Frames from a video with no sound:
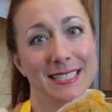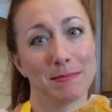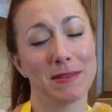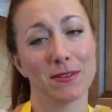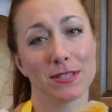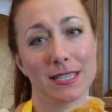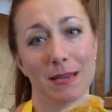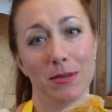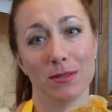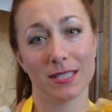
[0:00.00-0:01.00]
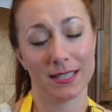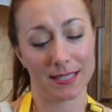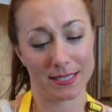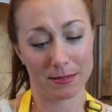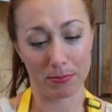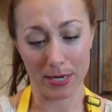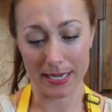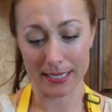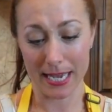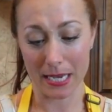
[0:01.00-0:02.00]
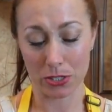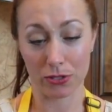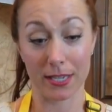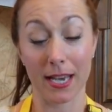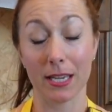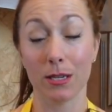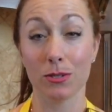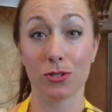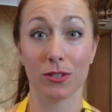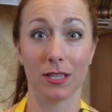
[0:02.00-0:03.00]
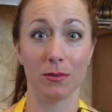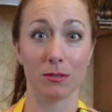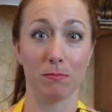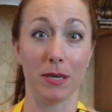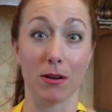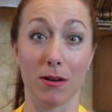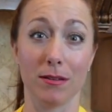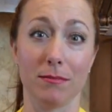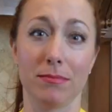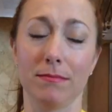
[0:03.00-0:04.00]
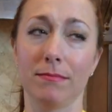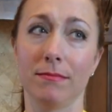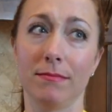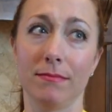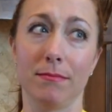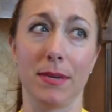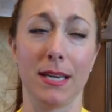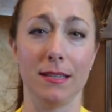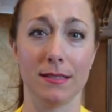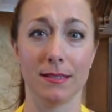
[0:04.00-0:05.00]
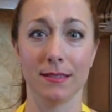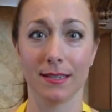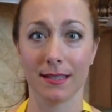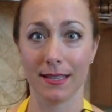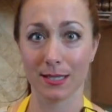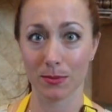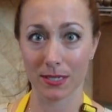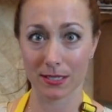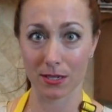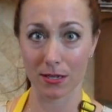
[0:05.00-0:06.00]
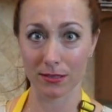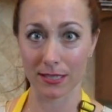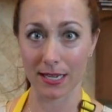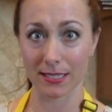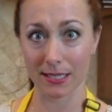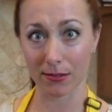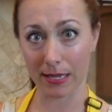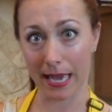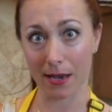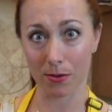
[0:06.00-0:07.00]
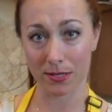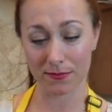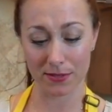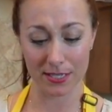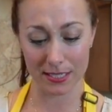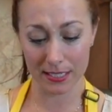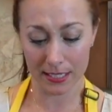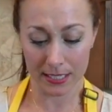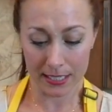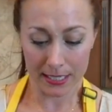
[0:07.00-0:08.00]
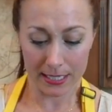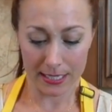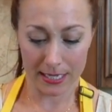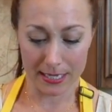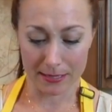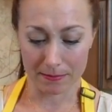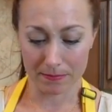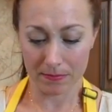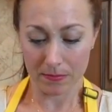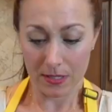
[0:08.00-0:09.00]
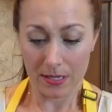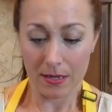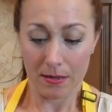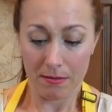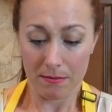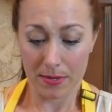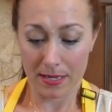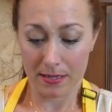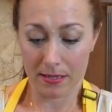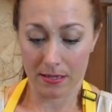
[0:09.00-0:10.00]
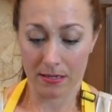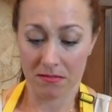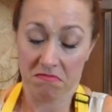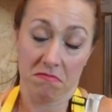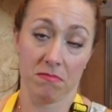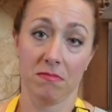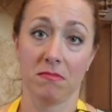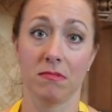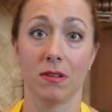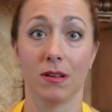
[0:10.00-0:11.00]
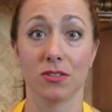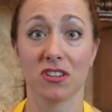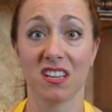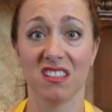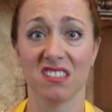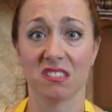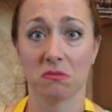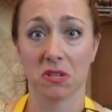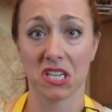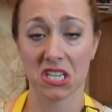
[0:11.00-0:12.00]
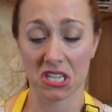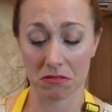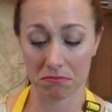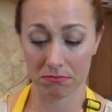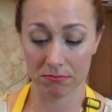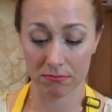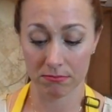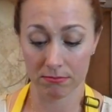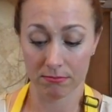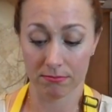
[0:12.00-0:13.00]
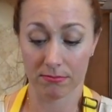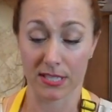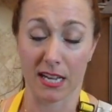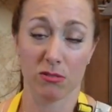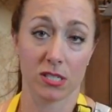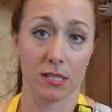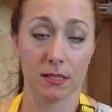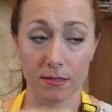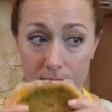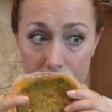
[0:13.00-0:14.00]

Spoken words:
This is my first time using this brand, actually. I usually use Beyond Meat, I think is what it's called. It has a little cow on the front. But I'll try this, why not? Sounds good.